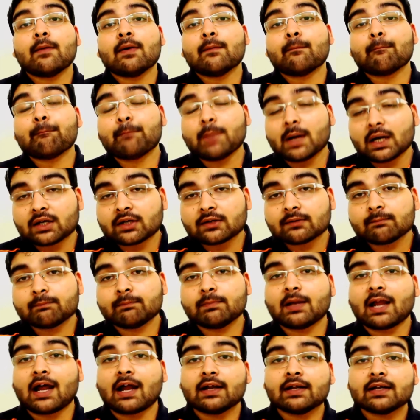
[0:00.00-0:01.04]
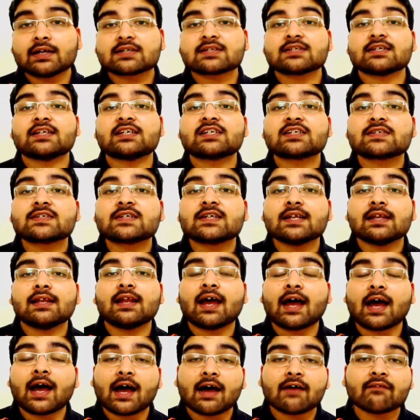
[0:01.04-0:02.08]
but planets still
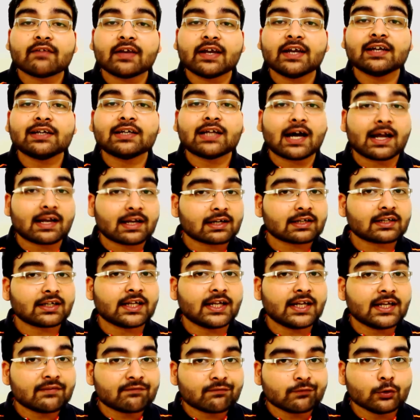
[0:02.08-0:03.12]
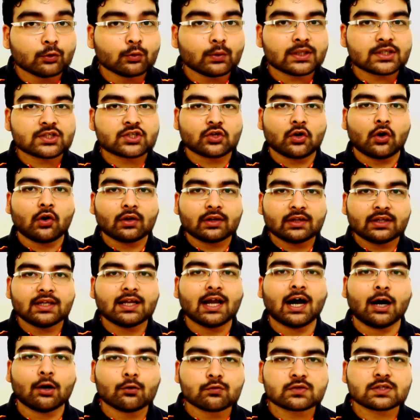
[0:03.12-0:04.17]
have indirect influence on the
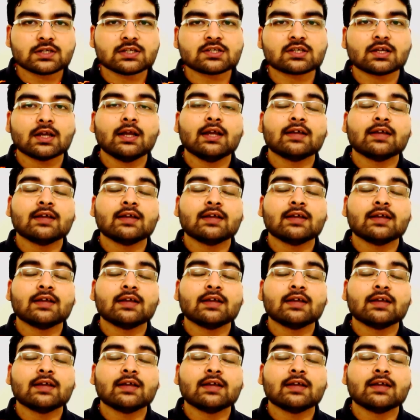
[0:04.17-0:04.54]
houses